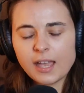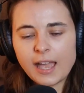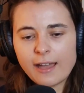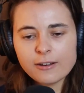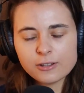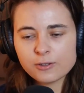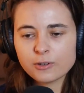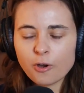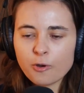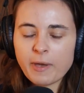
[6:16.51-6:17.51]
How do you
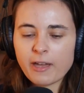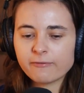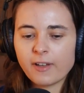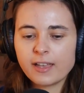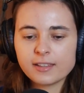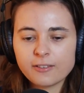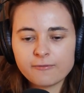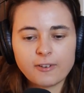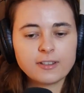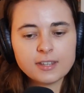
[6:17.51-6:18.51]
go about finding the
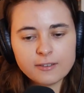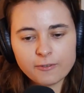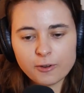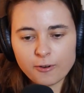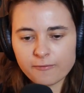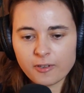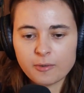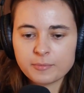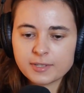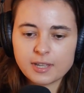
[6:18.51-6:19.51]
funding for your
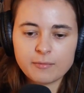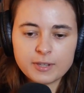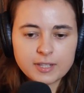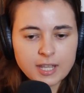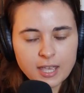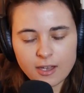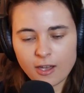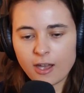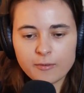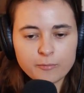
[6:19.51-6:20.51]
films? I mean,
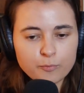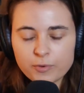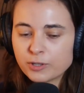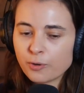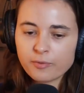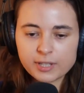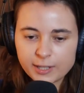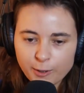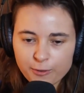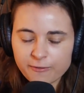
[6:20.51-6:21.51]
we don't really
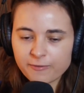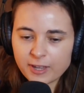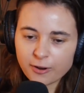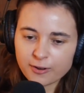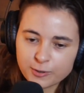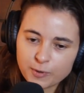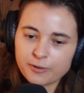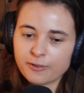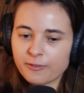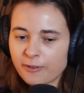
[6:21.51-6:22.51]
know the figures
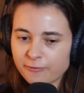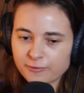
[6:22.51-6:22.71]
of